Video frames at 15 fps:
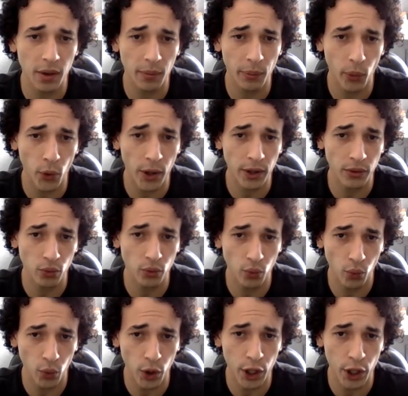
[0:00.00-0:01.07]

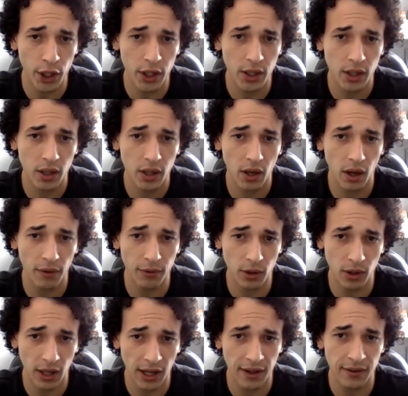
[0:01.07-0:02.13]
important work of
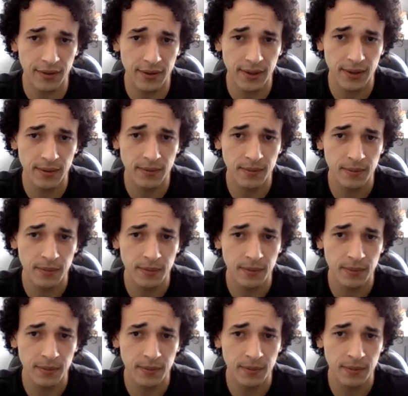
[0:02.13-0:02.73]
our lives.